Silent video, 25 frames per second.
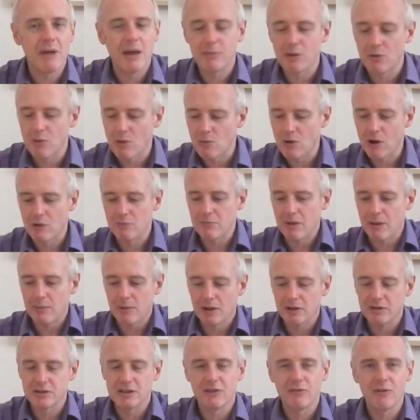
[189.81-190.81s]
Maybe we won't.
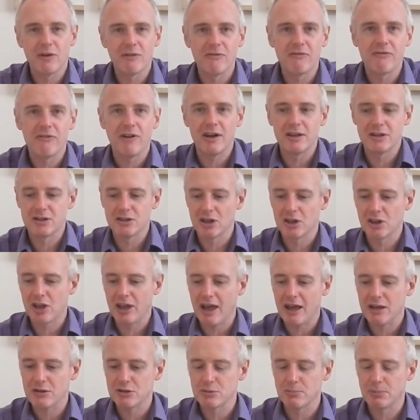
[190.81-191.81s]
Maybe I'll see if we can find
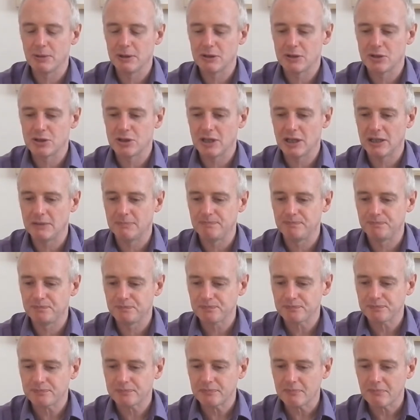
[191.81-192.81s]
something else. But
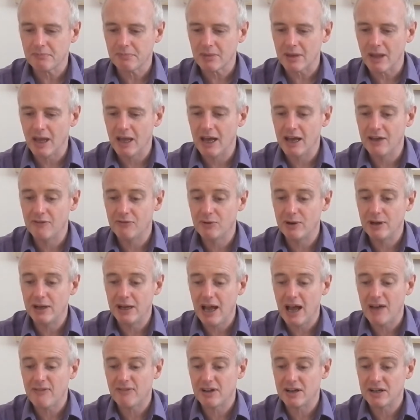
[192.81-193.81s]
if
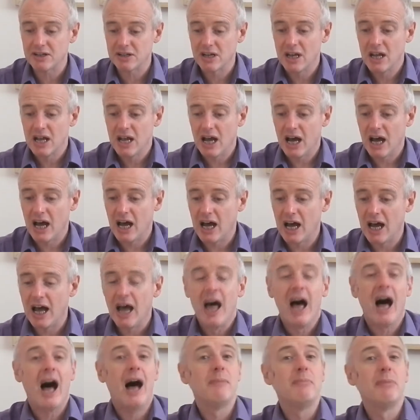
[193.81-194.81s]
we have it,
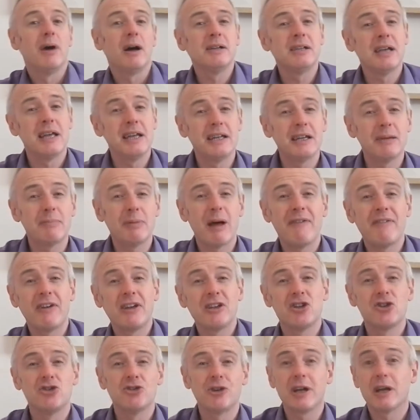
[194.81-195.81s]
I might end up
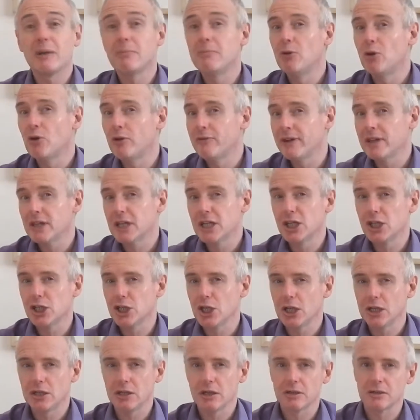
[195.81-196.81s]
having to drink more of it than
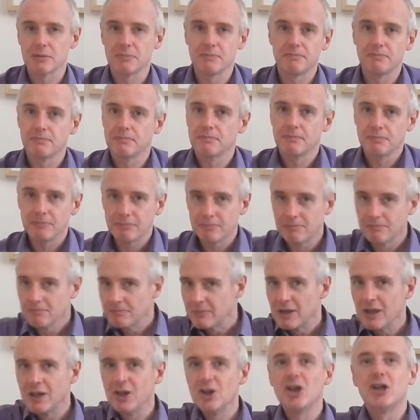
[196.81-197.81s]
she does.
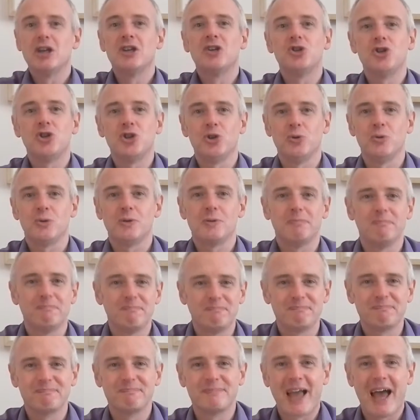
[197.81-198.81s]
Shoot.
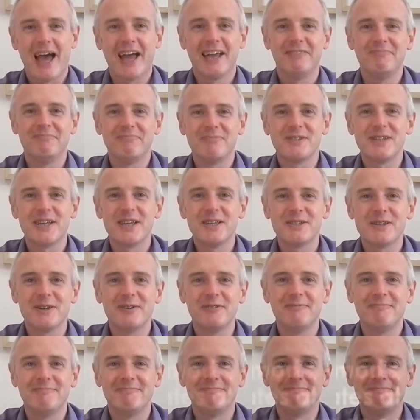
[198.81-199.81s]
Hey, see you
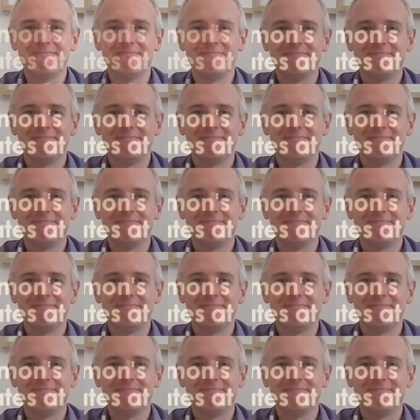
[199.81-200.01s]
soon.